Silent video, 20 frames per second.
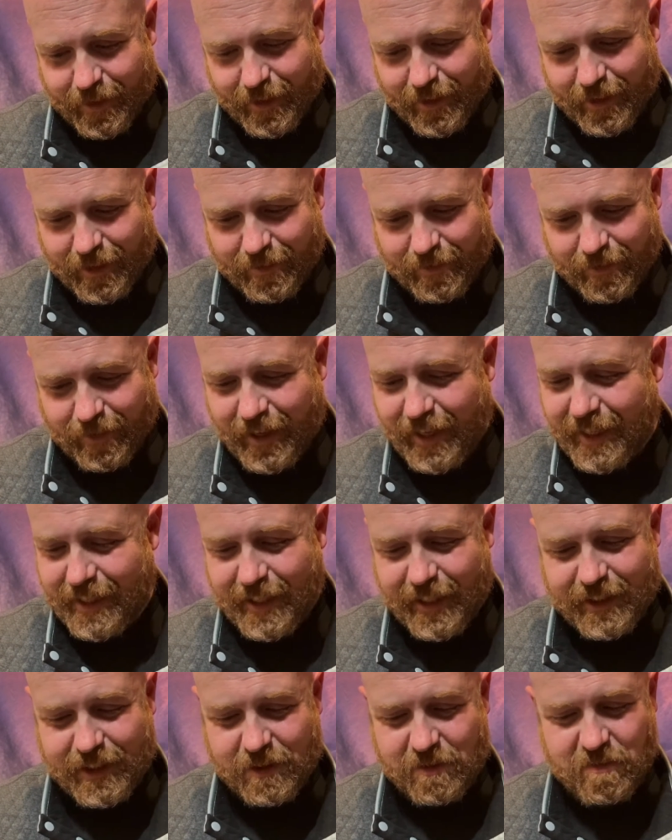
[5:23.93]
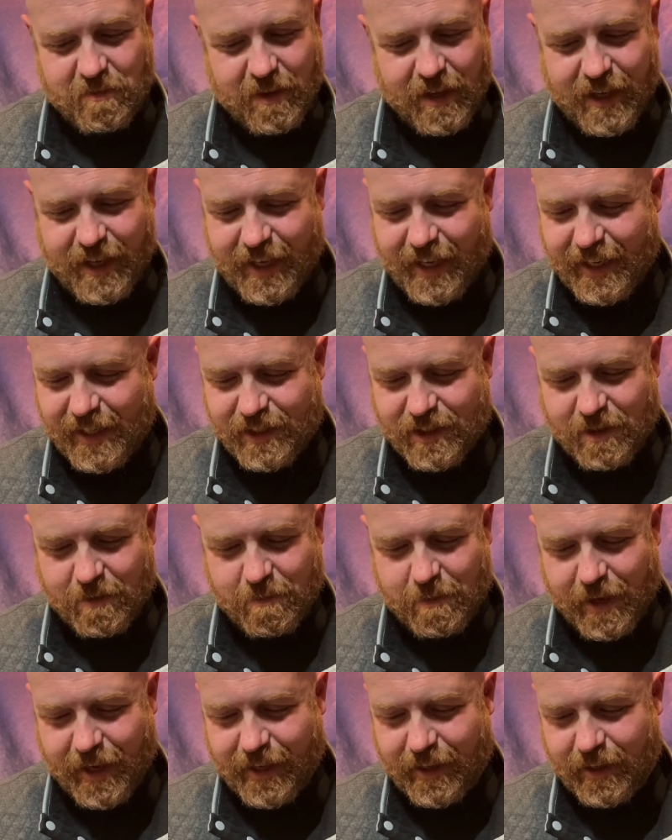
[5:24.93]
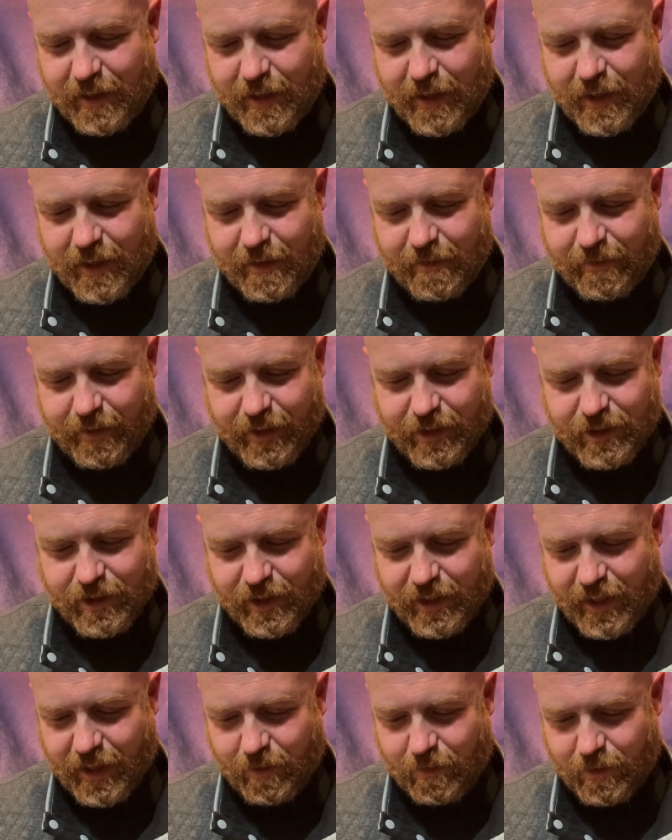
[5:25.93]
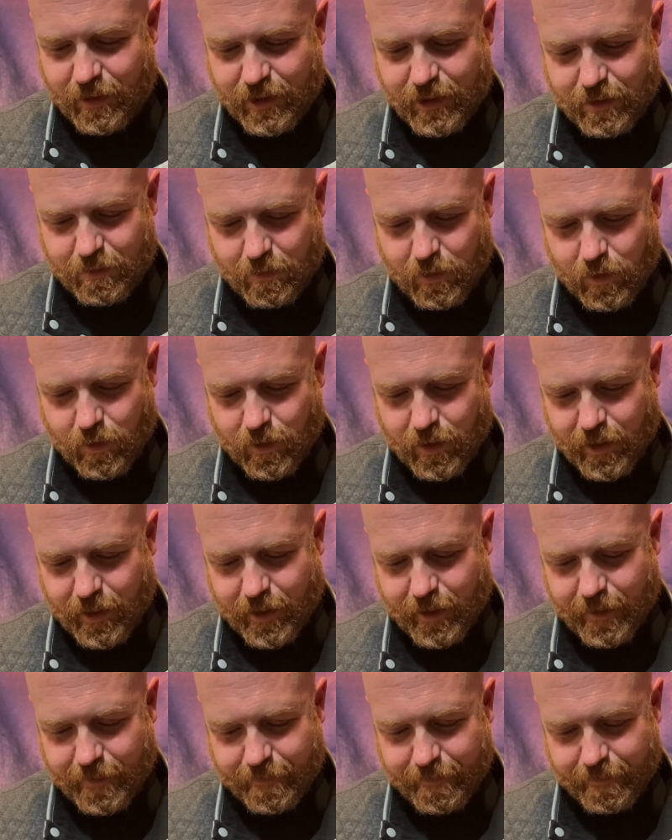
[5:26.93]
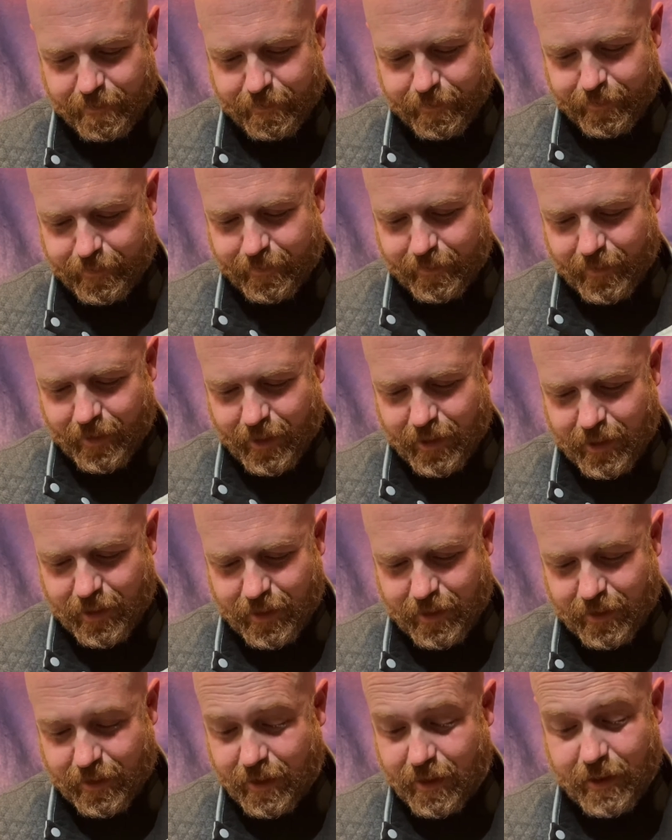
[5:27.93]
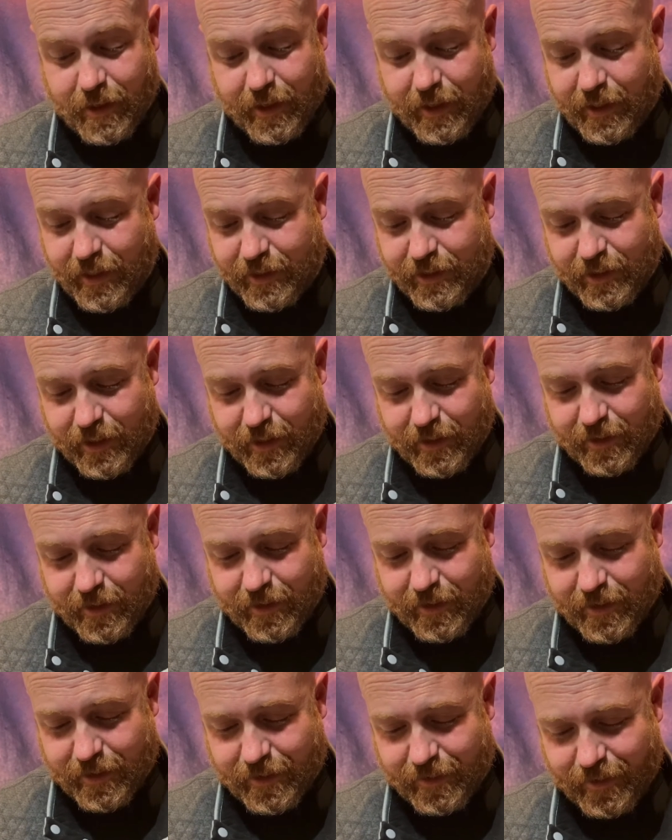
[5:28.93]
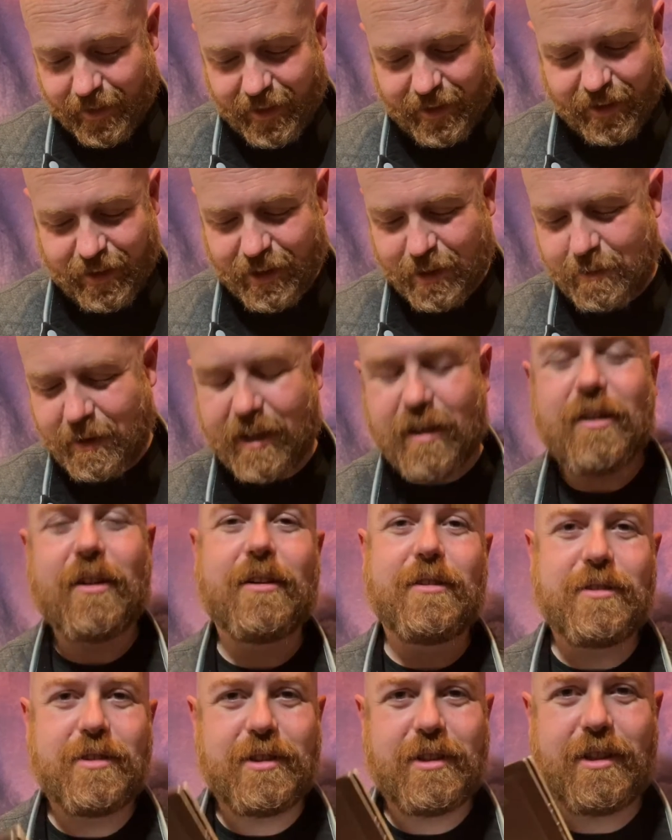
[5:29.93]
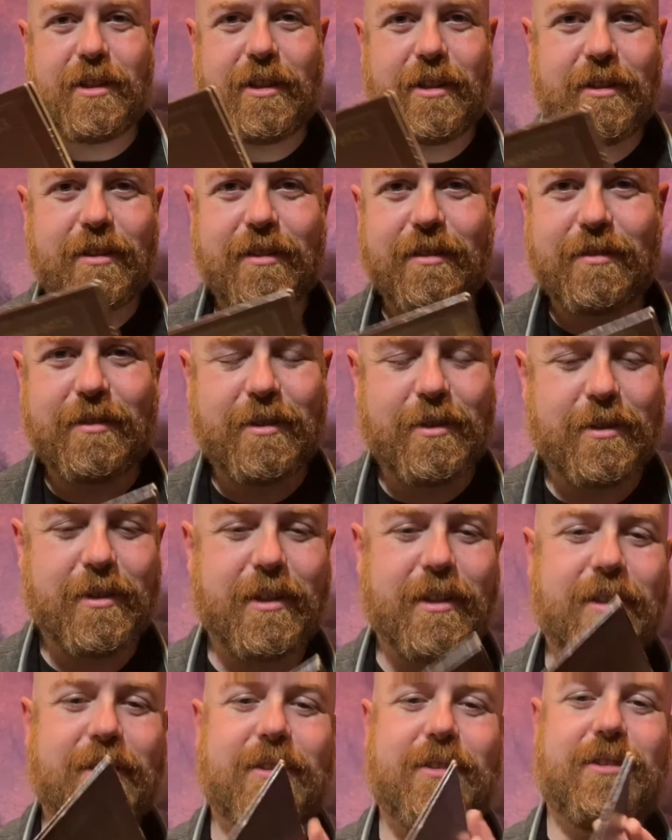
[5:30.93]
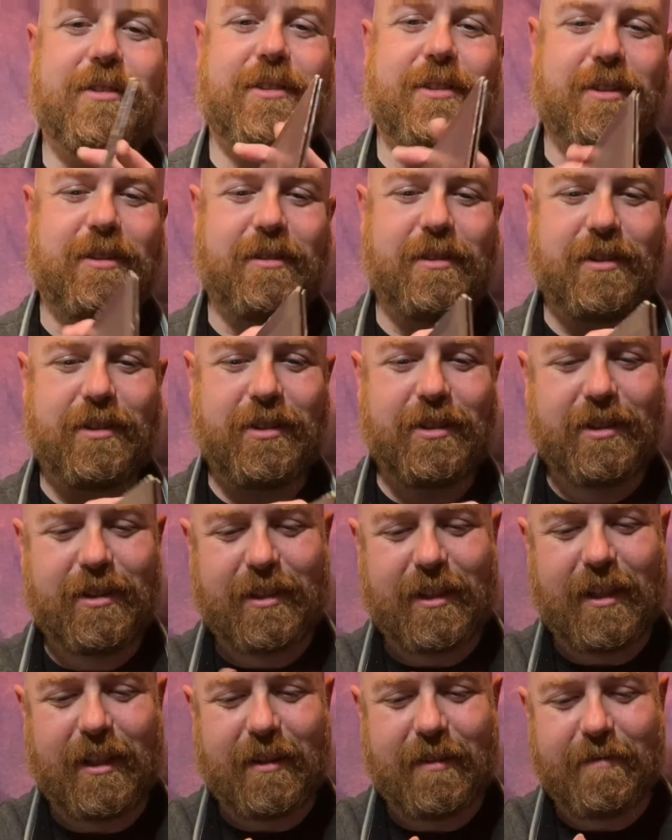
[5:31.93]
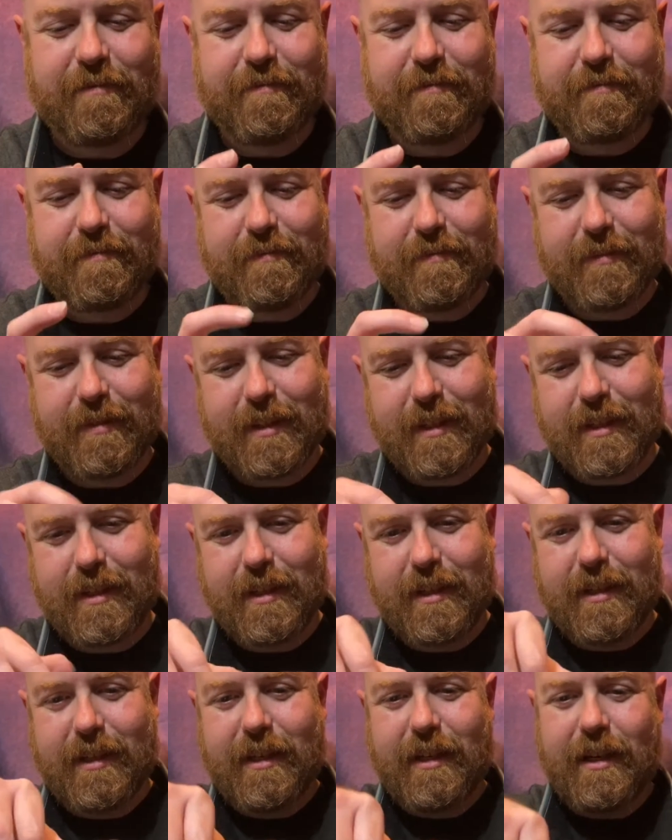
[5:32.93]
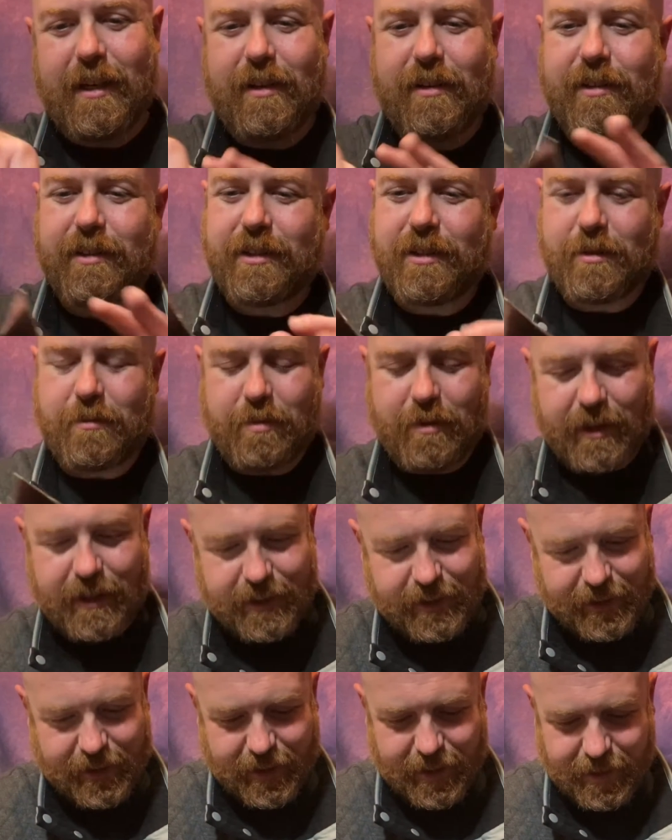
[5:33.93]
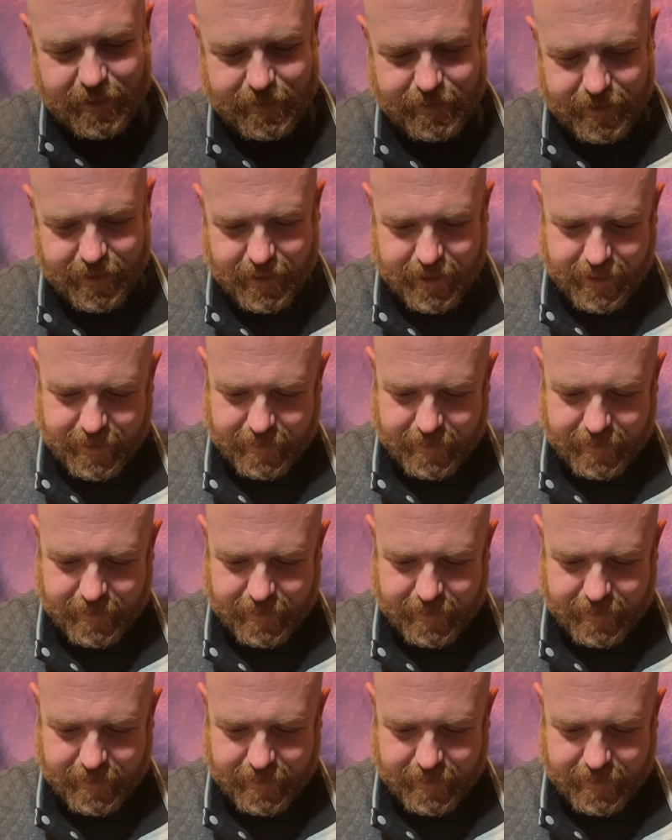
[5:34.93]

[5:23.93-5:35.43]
Rainy Days and Mondays, Goodbye to Love, Yesterday Once More, Hurting Each Other, They Long to Be Close to You, of course. This is an original pressing off of the